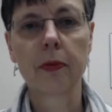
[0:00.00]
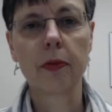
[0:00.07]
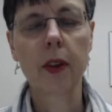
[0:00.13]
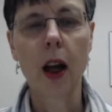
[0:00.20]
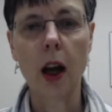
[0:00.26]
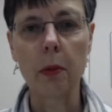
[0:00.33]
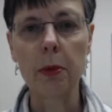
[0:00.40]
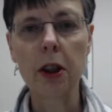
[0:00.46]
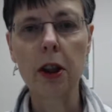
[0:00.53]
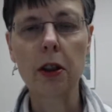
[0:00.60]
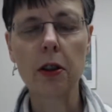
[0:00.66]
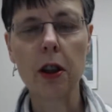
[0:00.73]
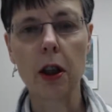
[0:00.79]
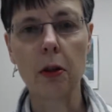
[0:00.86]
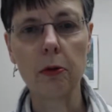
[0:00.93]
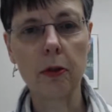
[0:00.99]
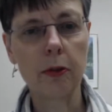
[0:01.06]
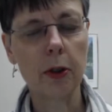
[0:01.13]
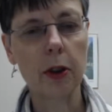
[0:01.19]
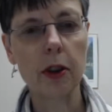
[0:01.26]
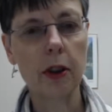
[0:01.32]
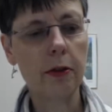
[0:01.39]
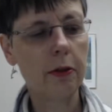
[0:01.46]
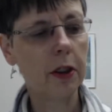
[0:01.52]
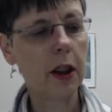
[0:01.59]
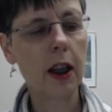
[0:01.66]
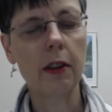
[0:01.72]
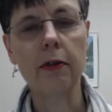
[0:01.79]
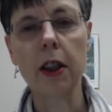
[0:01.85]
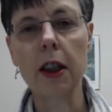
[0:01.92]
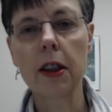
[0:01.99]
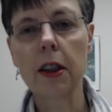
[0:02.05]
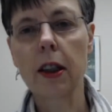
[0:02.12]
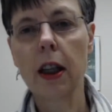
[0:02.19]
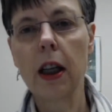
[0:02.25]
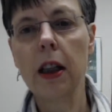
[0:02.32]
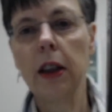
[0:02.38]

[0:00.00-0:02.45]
The Amish are known for their forgiveness.